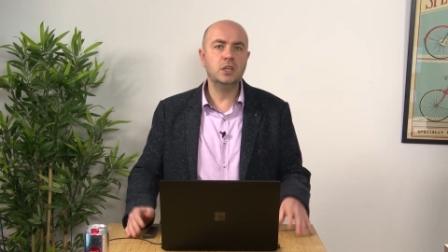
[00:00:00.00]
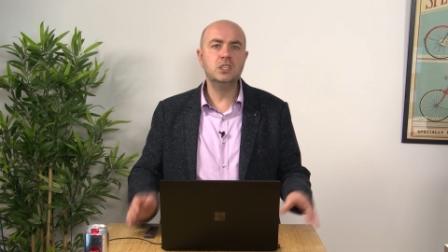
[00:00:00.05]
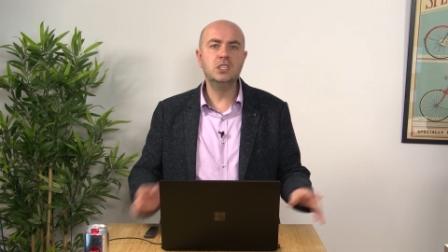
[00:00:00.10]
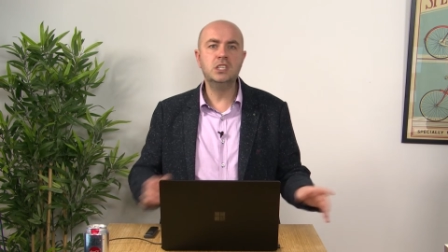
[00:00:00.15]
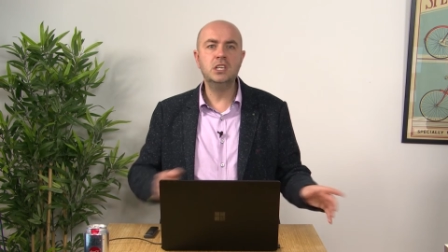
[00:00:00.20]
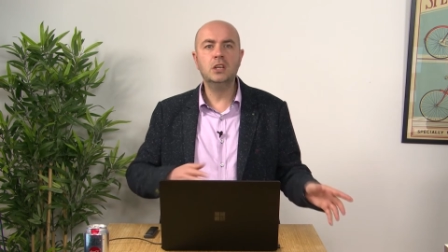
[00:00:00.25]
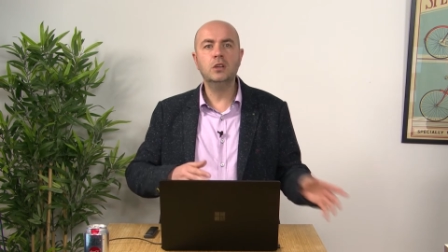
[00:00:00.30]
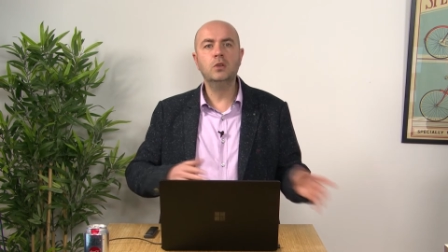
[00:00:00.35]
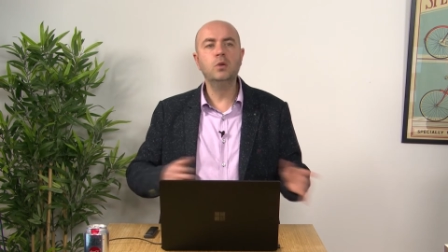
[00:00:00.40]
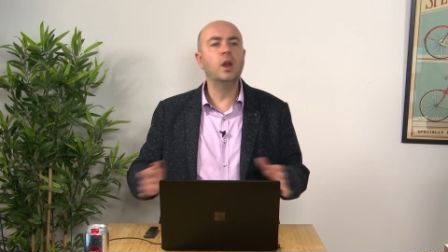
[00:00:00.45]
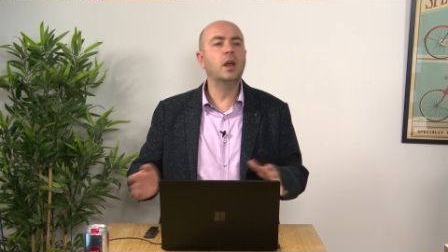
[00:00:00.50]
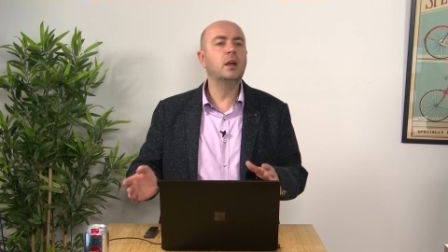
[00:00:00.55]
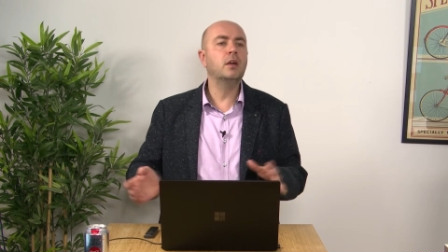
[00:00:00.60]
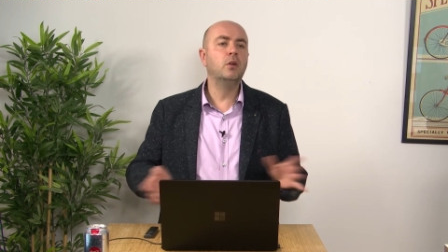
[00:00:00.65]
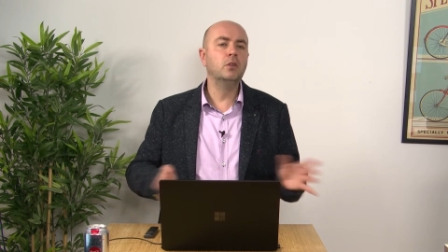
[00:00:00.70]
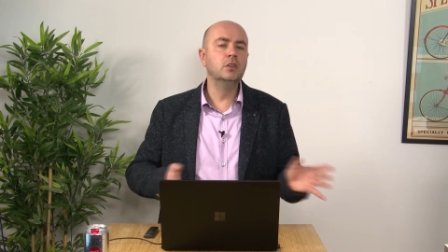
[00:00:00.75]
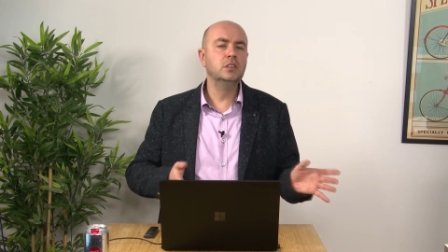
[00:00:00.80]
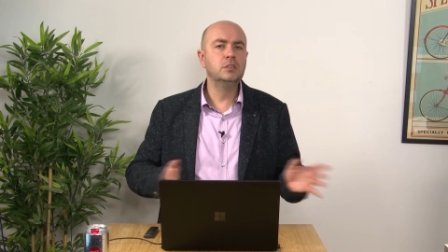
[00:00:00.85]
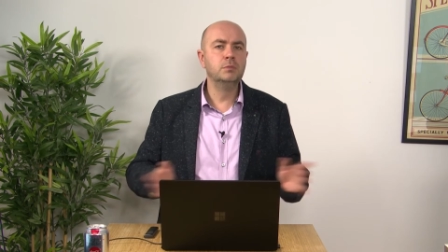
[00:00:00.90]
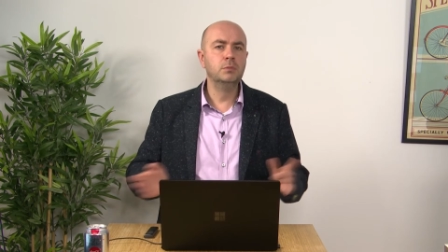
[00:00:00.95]
she can do like
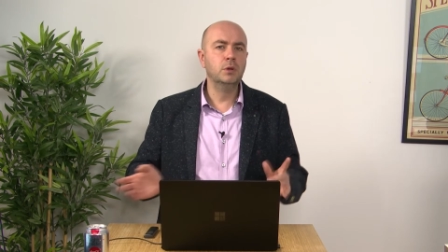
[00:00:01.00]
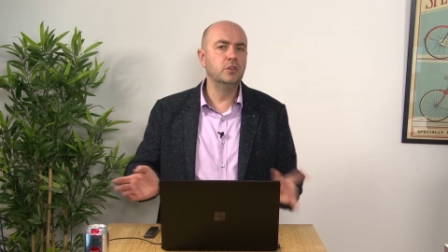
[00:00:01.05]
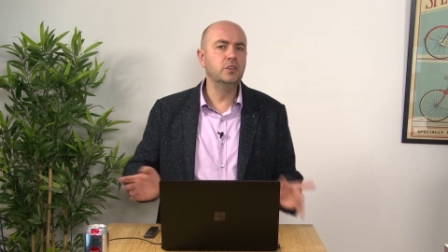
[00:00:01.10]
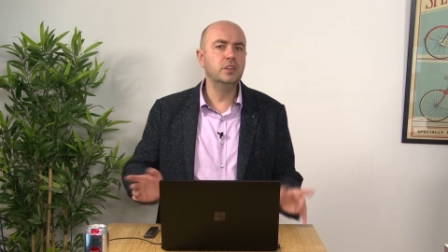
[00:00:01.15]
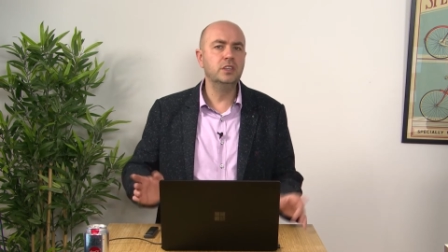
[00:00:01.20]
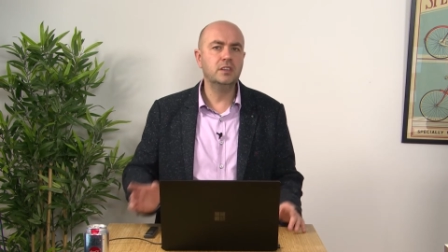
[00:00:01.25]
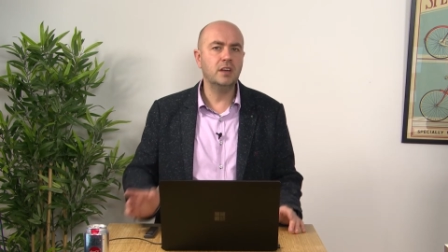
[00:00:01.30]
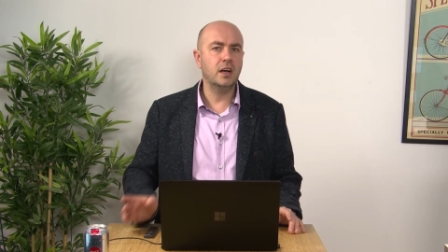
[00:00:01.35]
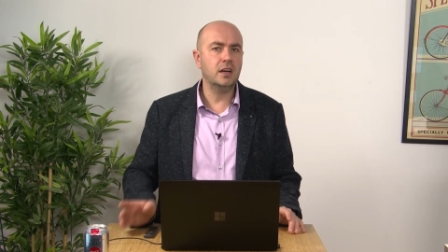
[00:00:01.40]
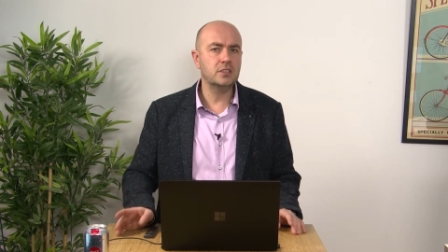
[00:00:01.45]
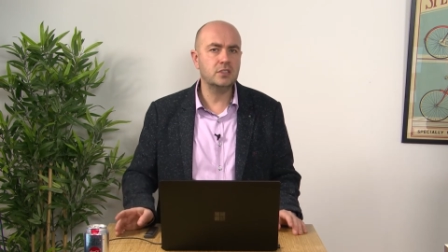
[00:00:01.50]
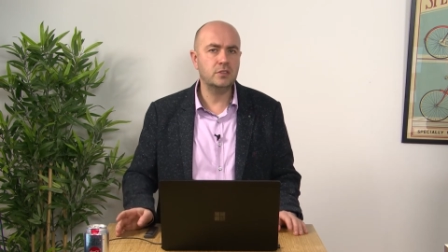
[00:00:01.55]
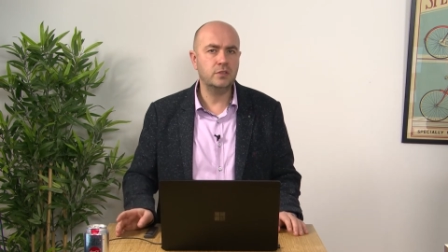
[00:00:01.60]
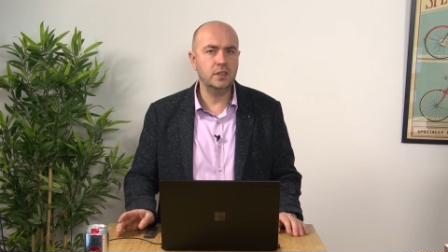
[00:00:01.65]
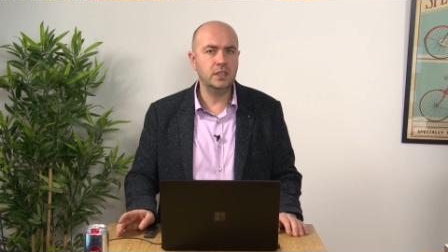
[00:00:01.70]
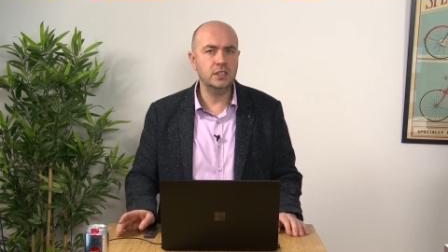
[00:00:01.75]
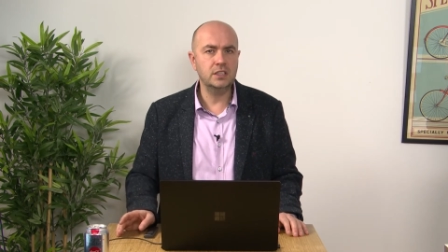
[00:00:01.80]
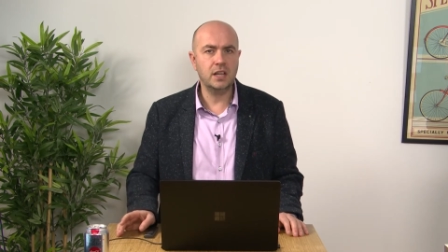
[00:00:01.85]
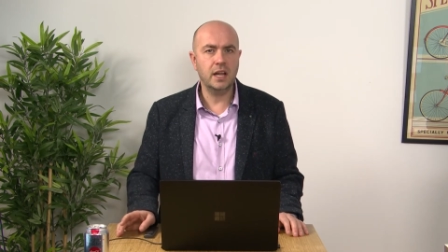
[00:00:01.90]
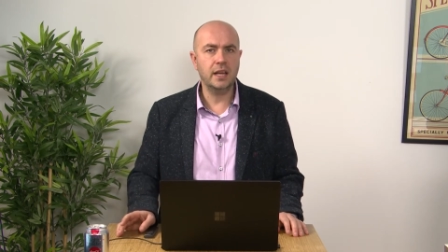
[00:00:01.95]
all these multitask
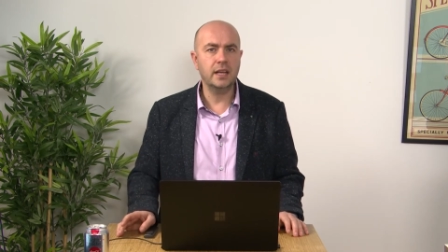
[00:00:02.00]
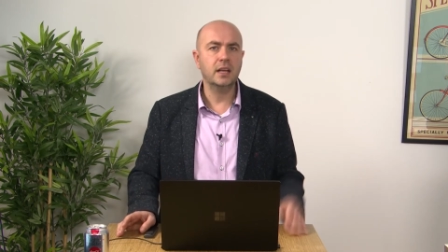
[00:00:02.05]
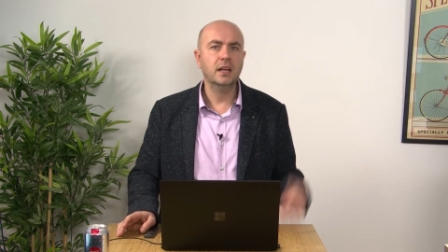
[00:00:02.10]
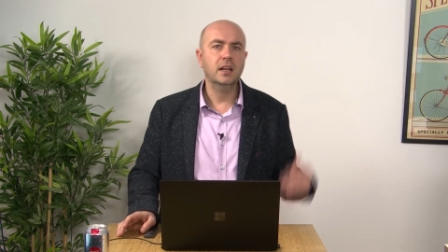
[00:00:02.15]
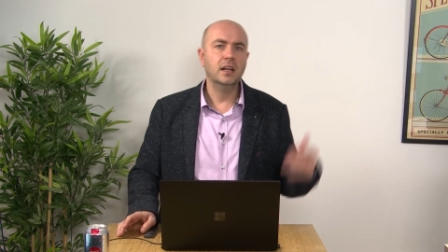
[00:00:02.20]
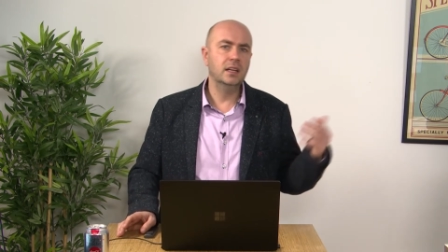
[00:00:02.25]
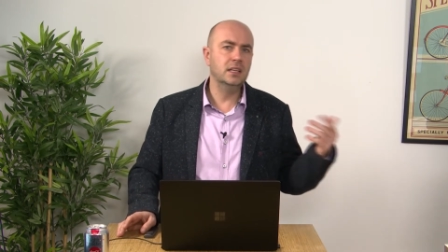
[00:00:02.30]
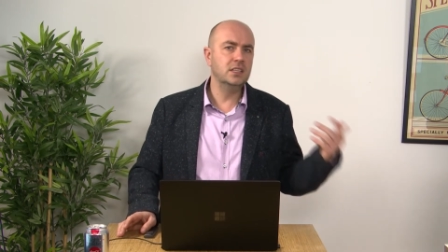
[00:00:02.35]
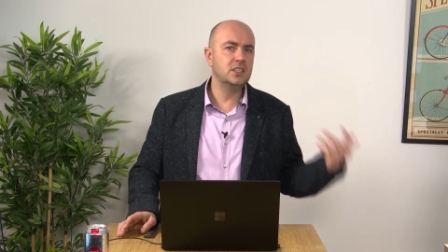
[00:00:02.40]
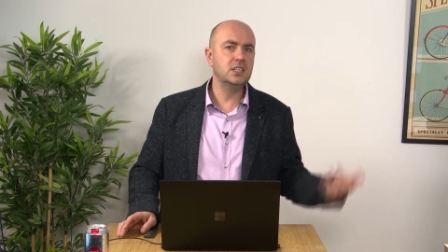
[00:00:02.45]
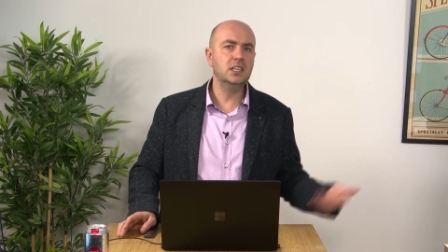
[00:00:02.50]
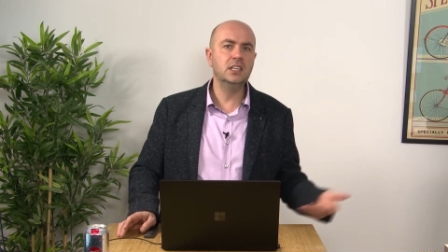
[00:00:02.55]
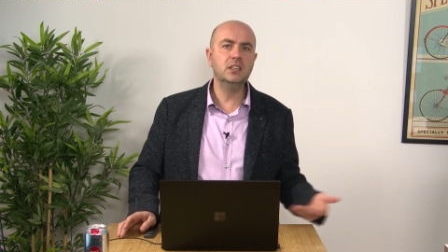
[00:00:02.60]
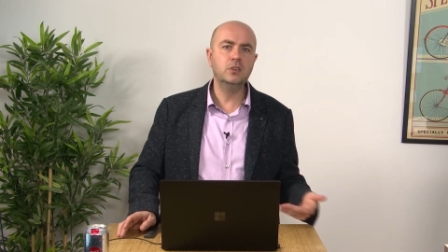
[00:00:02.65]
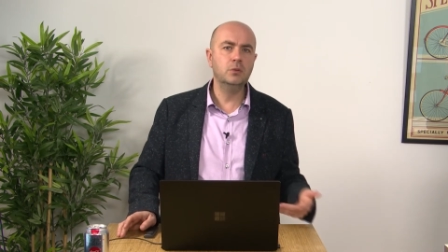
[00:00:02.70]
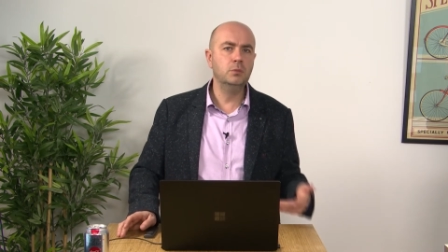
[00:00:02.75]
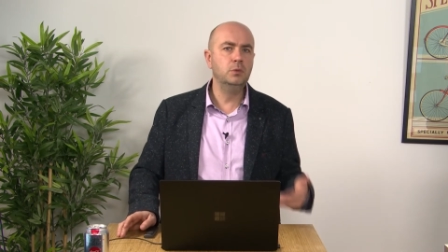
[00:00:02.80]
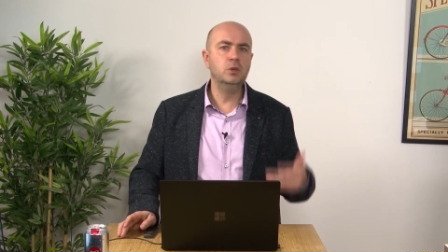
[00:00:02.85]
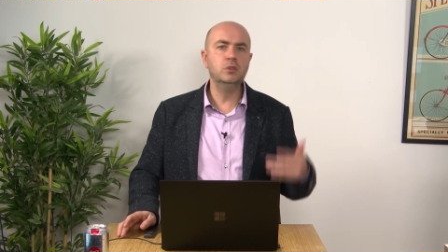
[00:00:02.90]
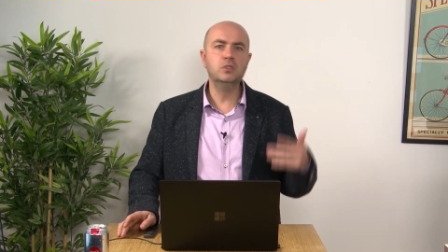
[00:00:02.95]
things, like listening
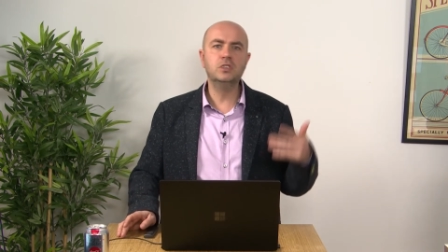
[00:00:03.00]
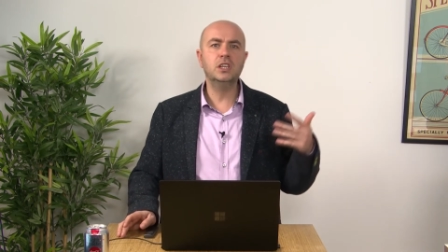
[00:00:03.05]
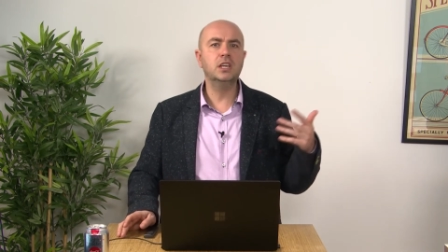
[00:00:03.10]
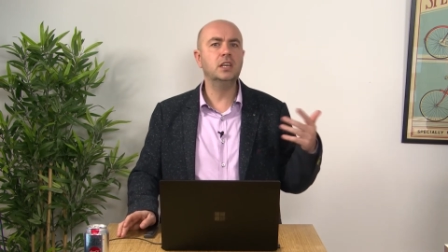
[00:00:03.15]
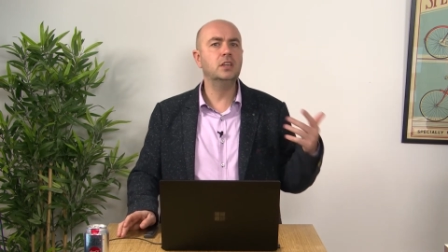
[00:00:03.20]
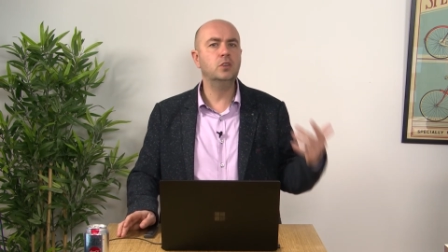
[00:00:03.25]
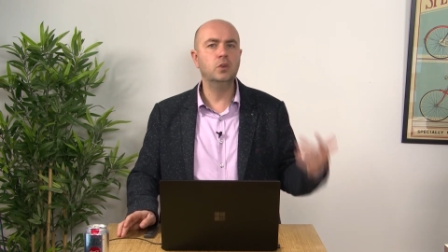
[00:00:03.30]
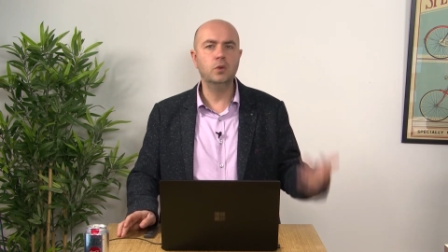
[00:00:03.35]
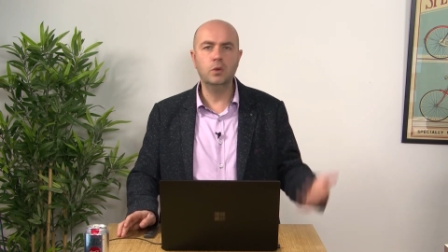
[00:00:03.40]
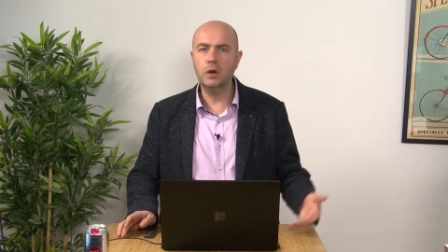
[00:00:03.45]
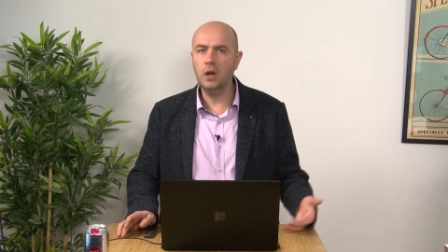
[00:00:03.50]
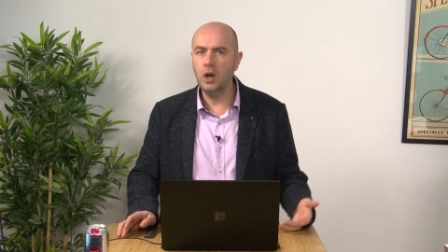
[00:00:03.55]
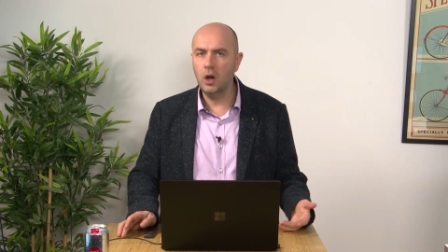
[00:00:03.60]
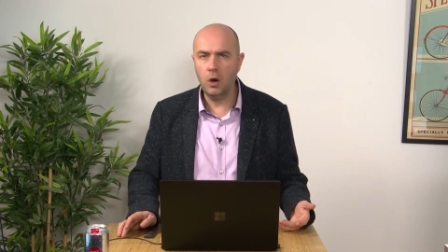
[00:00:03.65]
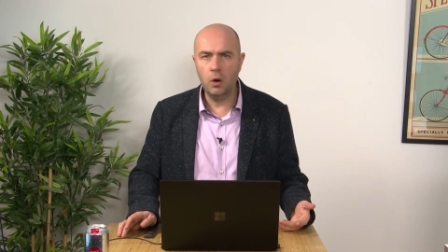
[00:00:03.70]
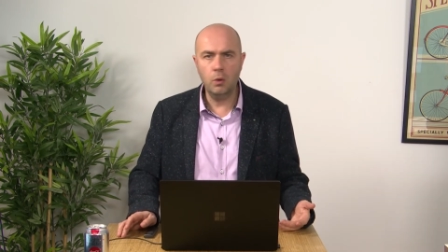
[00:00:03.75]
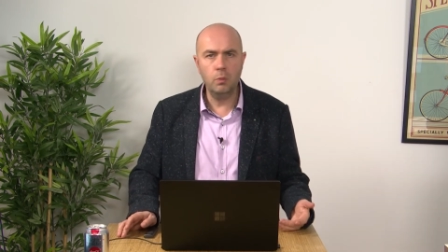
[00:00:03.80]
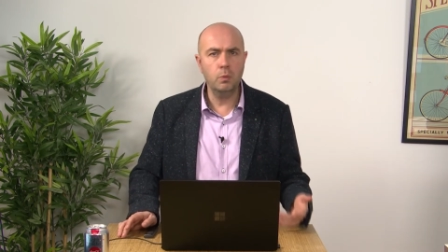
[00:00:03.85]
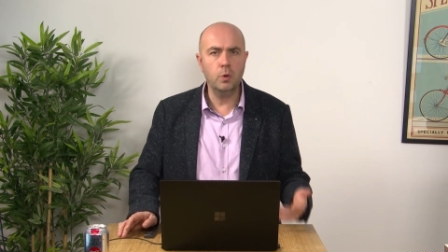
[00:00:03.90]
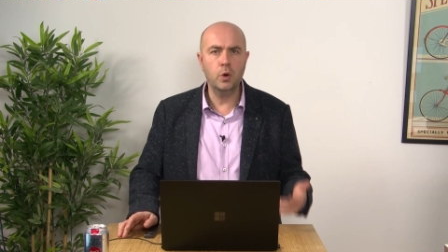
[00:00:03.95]
to music, doing her
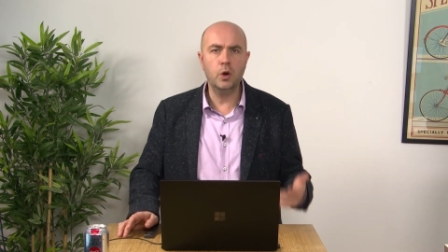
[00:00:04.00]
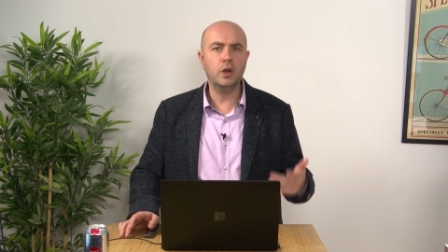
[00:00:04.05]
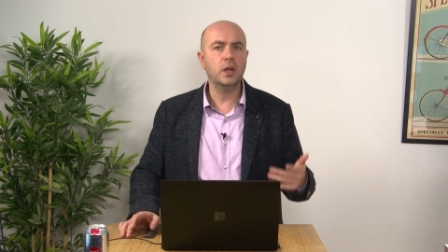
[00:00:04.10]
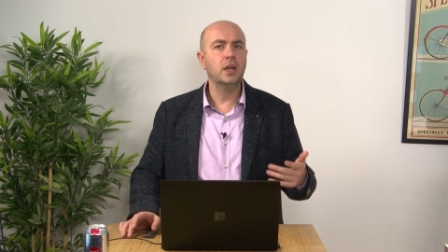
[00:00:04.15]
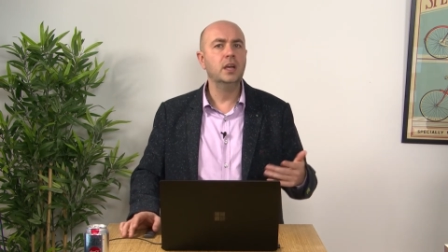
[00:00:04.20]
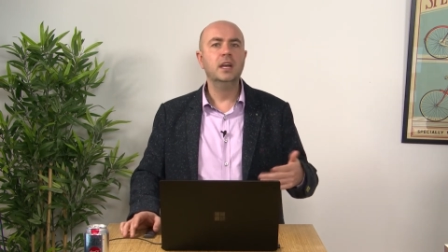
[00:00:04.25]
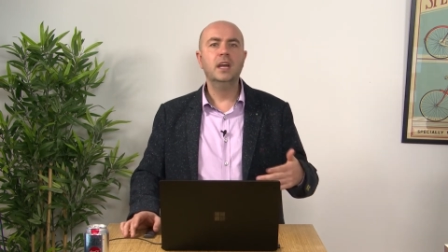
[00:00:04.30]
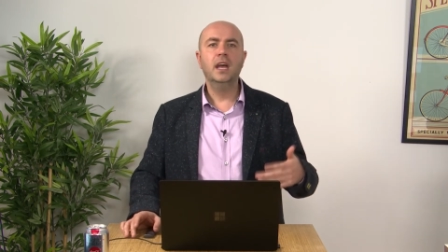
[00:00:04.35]
homework,